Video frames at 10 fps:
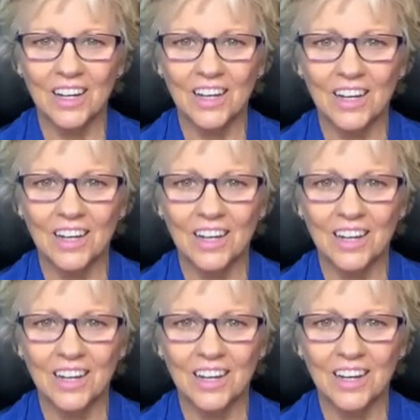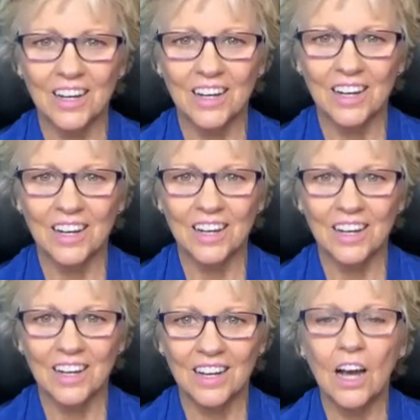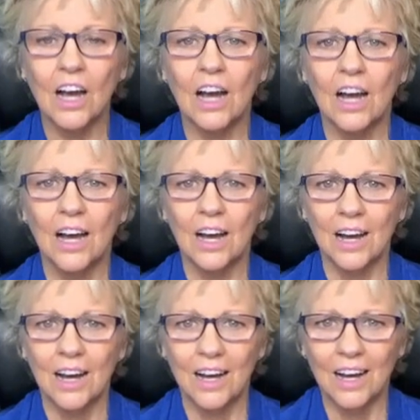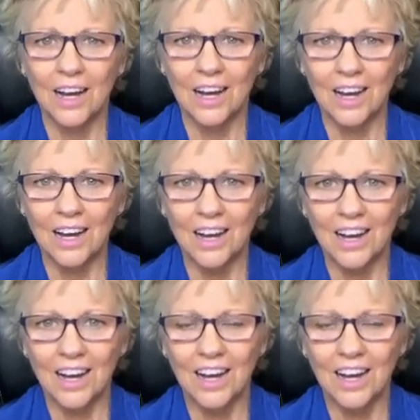(not speaking)